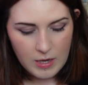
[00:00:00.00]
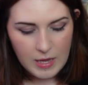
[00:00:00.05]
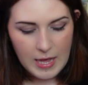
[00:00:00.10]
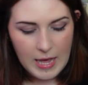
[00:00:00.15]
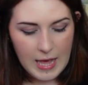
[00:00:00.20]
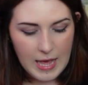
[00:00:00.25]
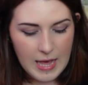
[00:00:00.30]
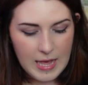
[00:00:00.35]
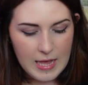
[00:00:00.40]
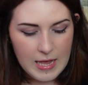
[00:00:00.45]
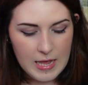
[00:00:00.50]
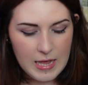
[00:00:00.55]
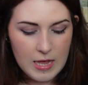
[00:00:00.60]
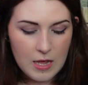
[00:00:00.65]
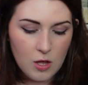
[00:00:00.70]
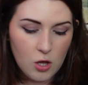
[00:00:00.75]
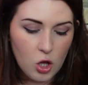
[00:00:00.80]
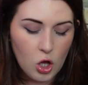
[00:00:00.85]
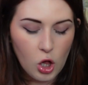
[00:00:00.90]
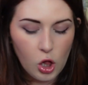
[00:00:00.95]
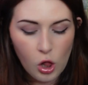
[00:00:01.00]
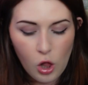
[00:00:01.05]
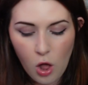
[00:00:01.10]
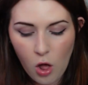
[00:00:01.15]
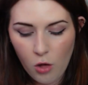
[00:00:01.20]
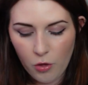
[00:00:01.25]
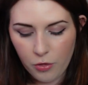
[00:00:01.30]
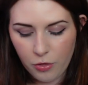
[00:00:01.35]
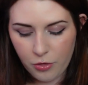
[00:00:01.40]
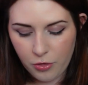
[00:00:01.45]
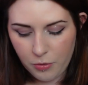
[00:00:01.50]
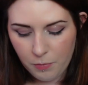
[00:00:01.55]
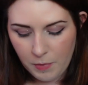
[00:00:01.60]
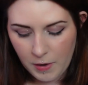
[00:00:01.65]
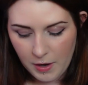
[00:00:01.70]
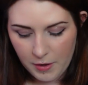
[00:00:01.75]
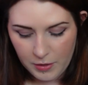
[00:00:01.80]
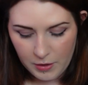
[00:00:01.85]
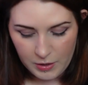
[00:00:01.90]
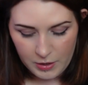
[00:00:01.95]
a cloth,
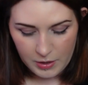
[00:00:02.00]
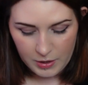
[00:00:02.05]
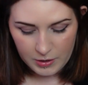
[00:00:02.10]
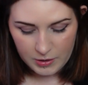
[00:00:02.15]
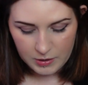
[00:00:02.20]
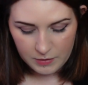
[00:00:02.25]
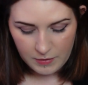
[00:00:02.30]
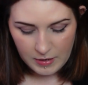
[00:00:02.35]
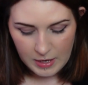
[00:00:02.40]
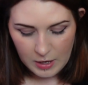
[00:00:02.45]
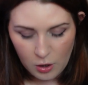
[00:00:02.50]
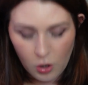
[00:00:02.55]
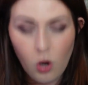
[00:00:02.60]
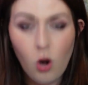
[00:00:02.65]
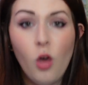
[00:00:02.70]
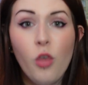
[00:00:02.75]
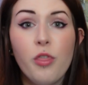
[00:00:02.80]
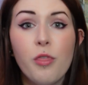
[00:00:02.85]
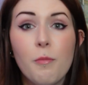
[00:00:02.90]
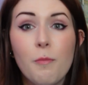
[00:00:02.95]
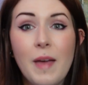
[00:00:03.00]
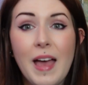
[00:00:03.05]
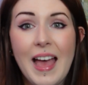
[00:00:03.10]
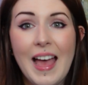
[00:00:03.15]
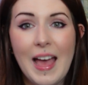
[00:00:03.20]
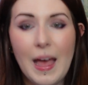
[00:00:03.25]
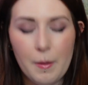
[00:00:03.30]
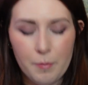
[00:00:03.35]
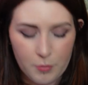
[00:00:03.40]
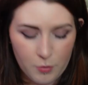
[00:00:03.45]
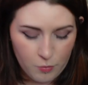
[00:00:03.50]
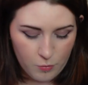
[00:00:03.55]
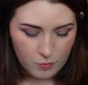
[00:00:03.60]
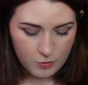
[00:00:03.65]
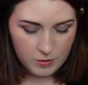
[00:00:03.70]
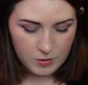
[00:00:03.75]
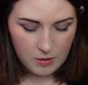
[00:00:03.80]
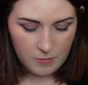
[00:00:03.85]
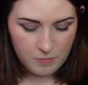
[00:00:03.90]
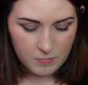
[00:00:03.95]
by the looks of it. A cloth mat or
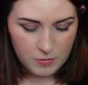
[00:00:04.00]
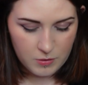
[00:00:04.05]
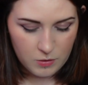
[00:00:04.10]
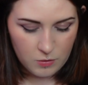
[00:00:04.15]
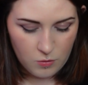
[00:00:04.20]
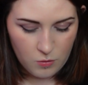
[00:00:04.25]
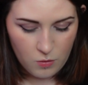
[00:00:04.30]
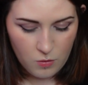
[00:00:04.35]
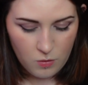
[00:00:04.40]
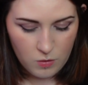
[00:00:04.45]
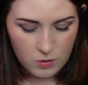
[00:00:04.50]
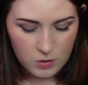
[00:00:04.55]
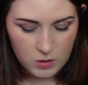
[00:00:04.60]
some sort.